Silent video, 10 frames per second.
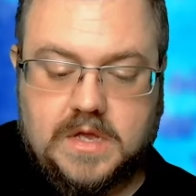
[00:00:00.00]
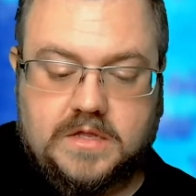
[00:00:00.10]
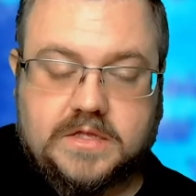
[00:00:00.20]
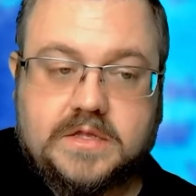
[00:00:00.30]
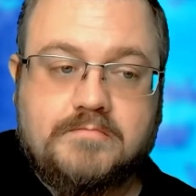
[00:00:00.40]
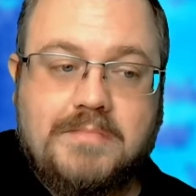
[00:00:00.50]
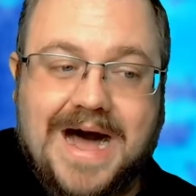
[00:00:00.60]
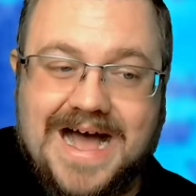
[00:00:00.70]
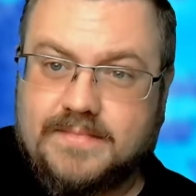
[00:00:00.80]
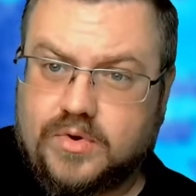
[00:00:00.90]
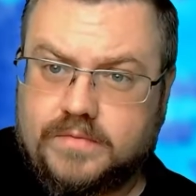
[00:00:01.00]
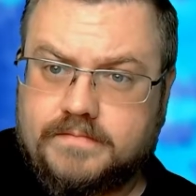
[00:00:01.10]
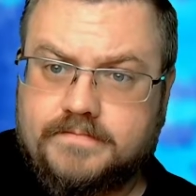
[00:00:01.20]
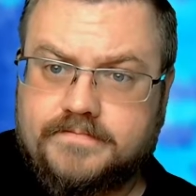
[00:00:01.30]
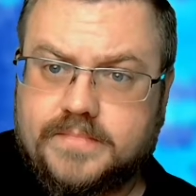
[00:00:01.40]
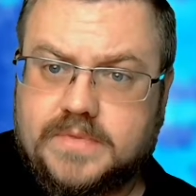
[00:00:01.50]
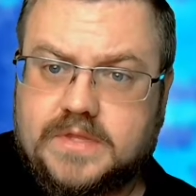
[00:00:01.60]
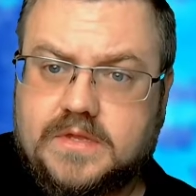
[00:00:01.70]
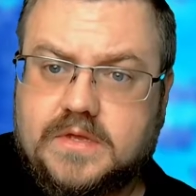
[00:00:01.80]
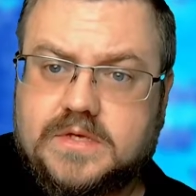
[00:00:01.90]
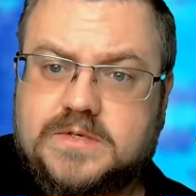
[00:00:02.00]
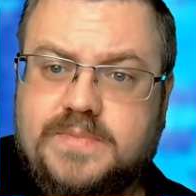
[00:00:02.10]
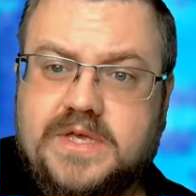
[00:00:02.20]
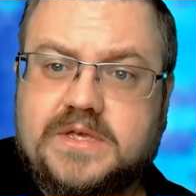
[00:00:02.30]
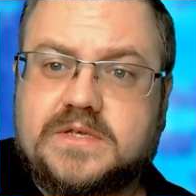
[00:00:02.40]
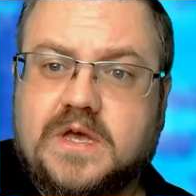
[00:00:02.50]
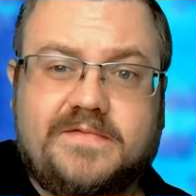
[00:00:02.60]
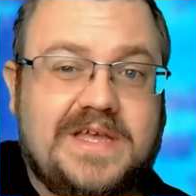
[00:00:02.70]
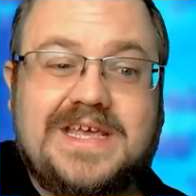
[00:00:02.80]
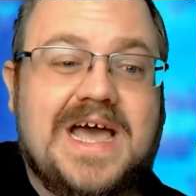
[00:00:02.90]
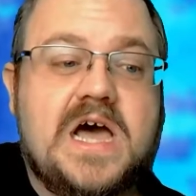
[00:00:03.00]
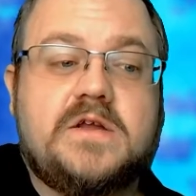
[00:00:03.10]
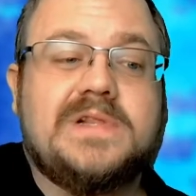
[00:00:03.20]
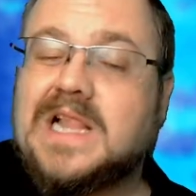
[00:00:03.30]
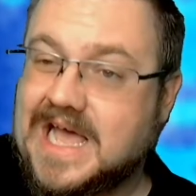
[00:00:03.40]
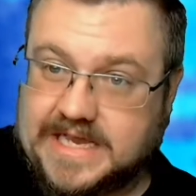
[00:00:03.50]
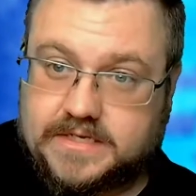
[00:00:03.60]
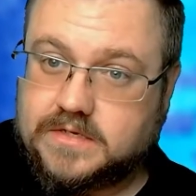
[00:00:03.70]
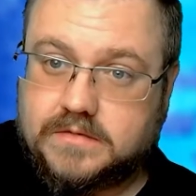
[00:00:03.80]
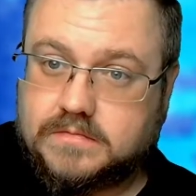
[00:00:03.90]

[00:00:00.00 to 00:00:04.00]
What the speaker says: that the Bible speaks of any kind of light,